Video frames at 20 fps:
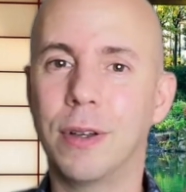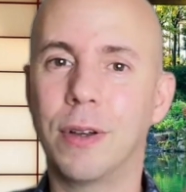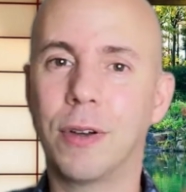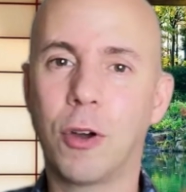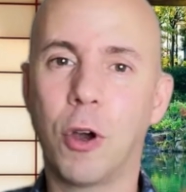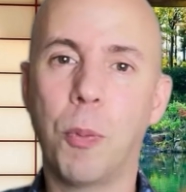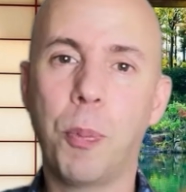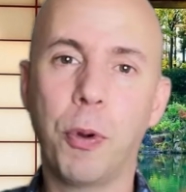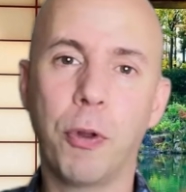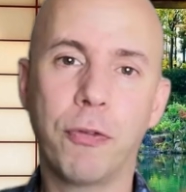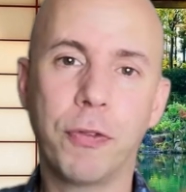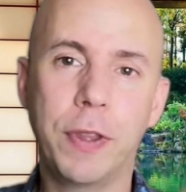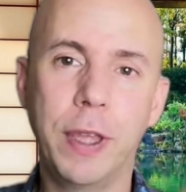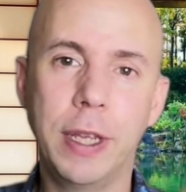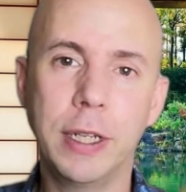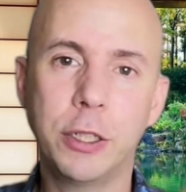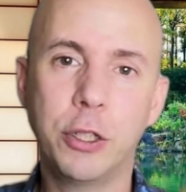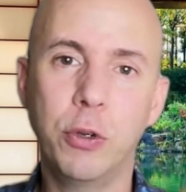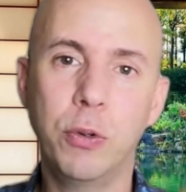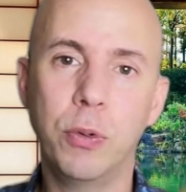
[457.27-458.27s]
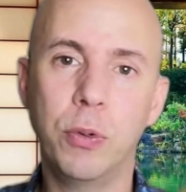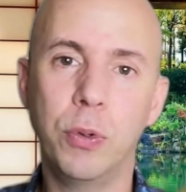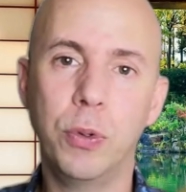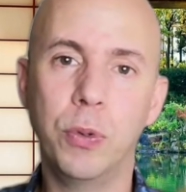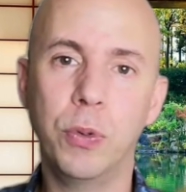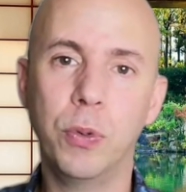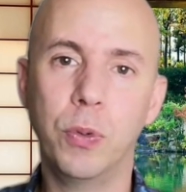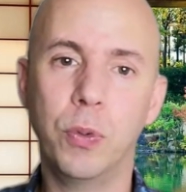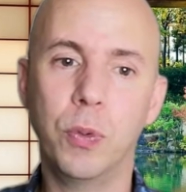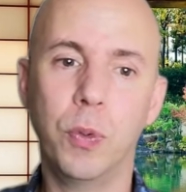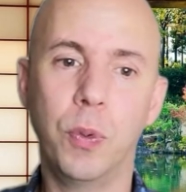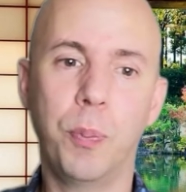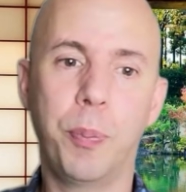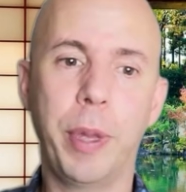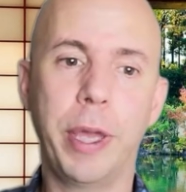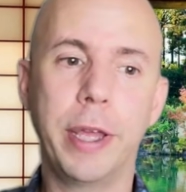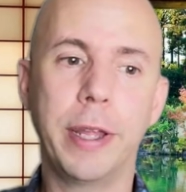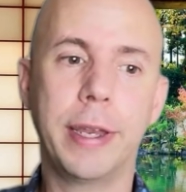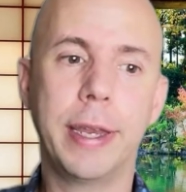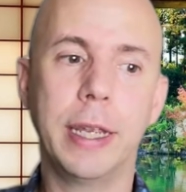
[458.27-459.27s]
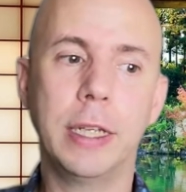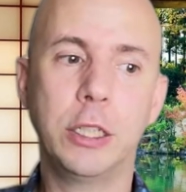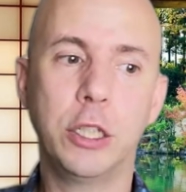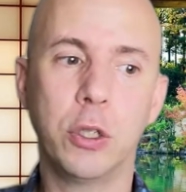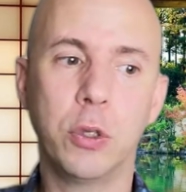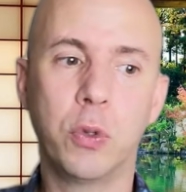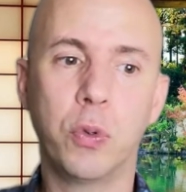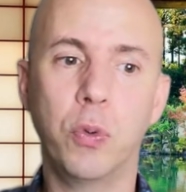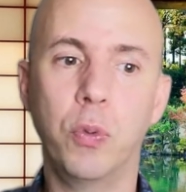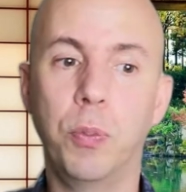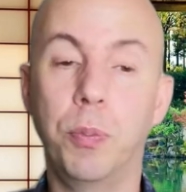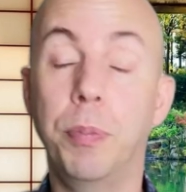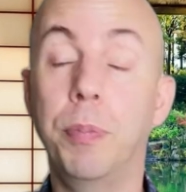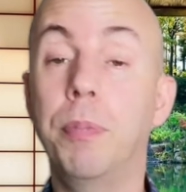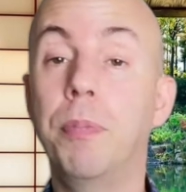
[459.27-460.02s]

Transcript: a couple of things you pay attention to